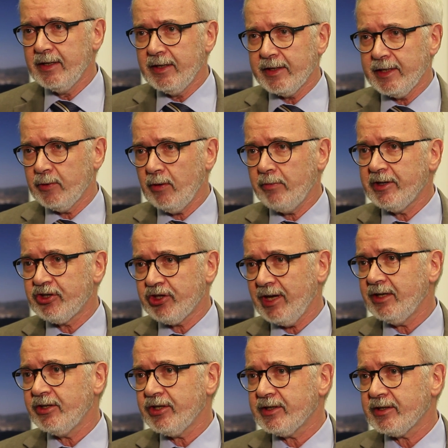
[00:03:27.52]
There will be
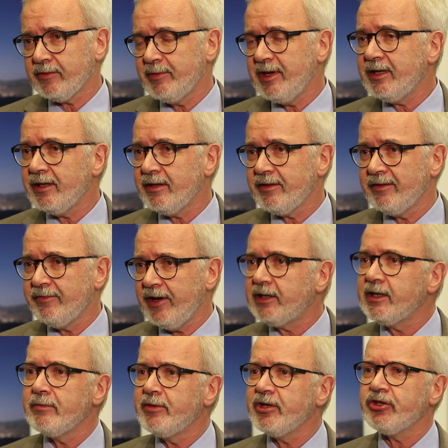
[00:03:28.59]
challenges of meeting the
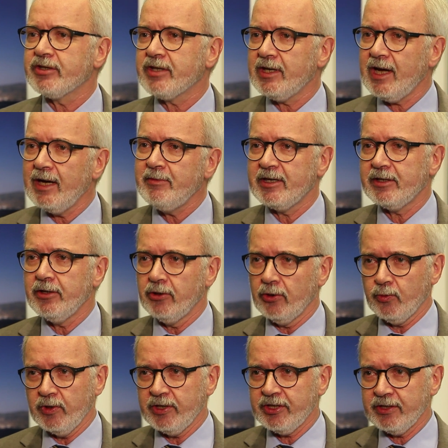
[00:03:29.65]
very ambitious climate
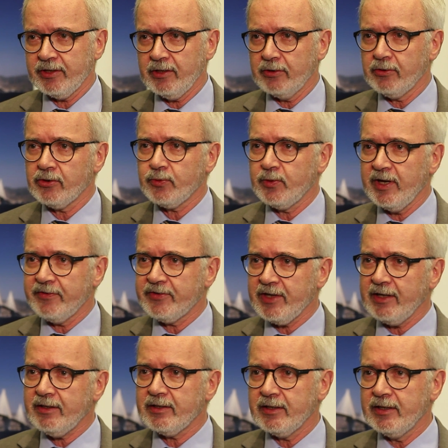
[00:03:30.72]
goals we have
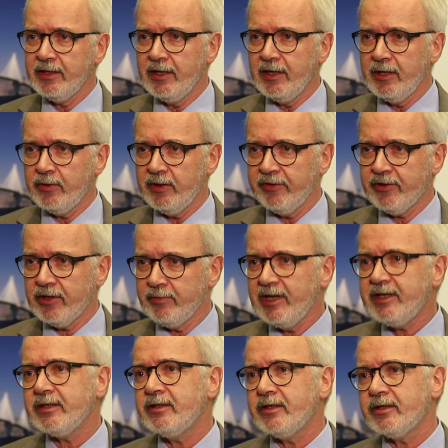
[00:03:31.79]
set. We have
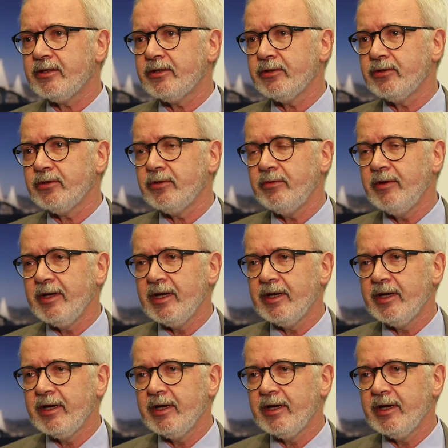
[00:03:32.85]
committed to